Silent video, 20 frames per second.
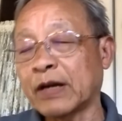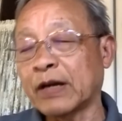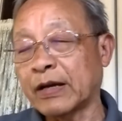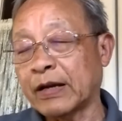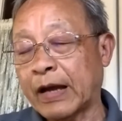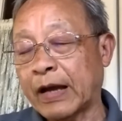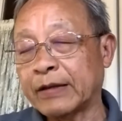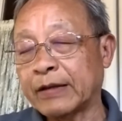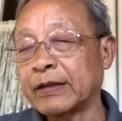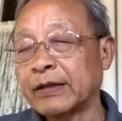uh,
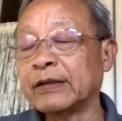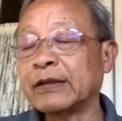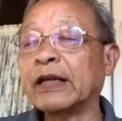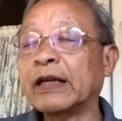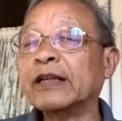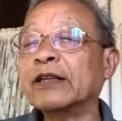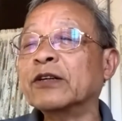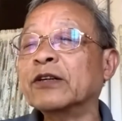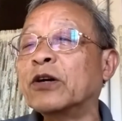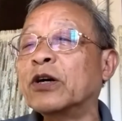and then
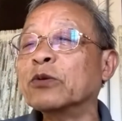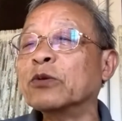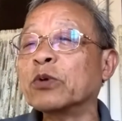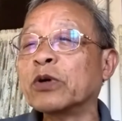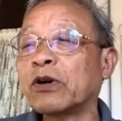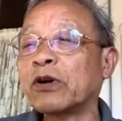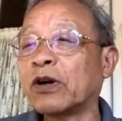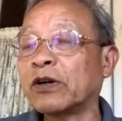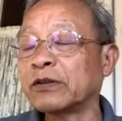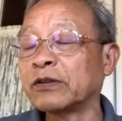later on
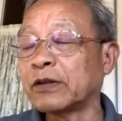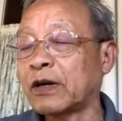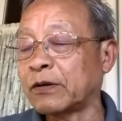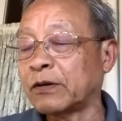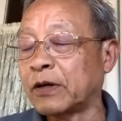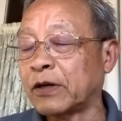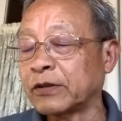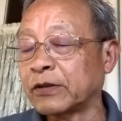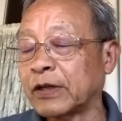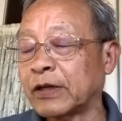we can uh,
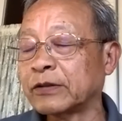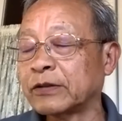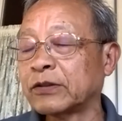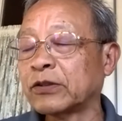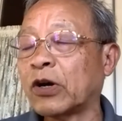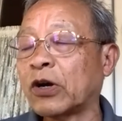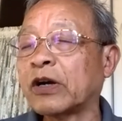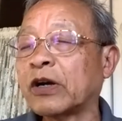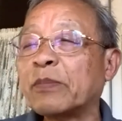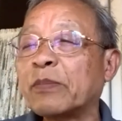uh, uh,
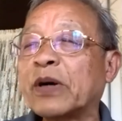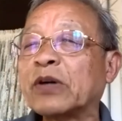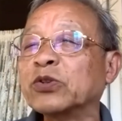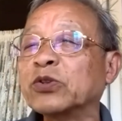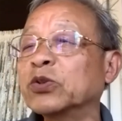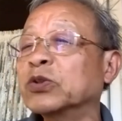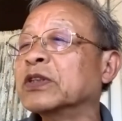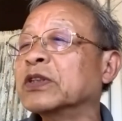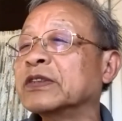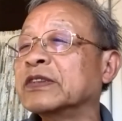talk about
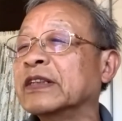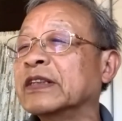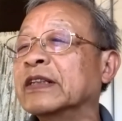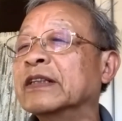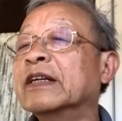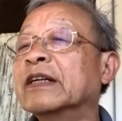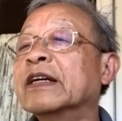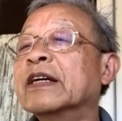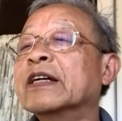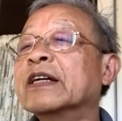
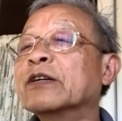unity.